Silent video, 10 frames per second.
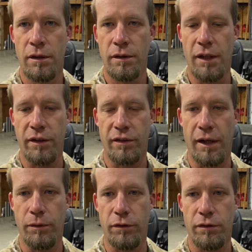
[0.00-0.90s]
yeah, so
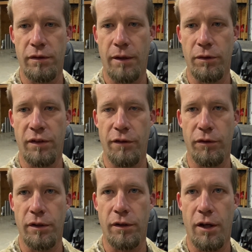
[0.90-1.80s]
that was
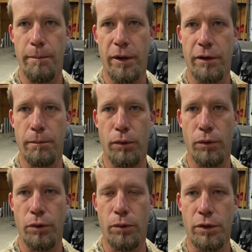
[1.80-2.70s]
definitely a lot better than
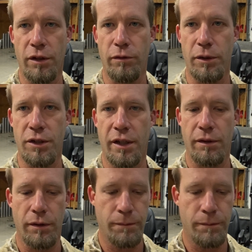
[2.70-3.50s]
pulling the whole transmission out.